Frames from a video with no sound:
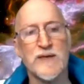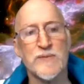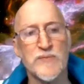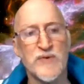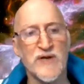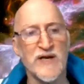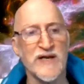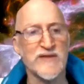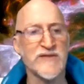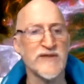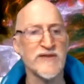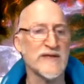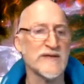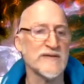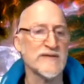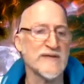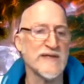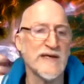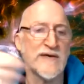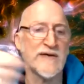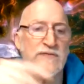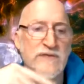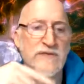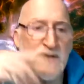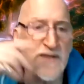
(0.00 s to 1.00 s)
but I think
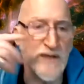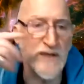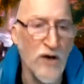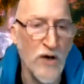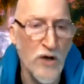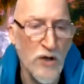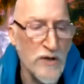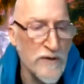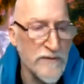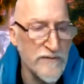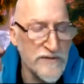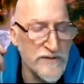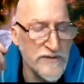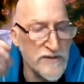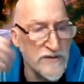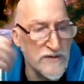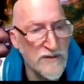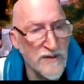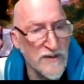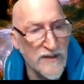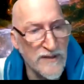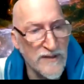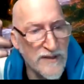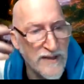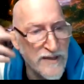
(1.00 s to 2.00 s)
definitely all of us are
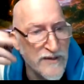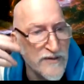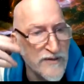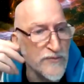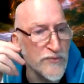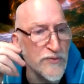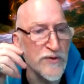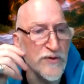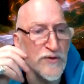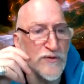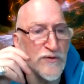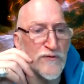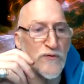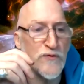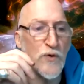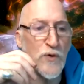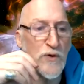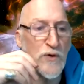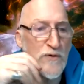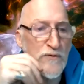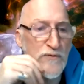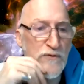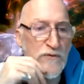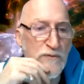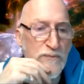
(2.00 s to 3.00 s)
uh, like three or
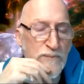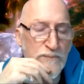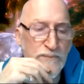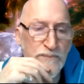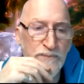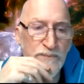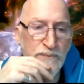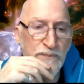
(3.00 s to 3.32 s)
four of them.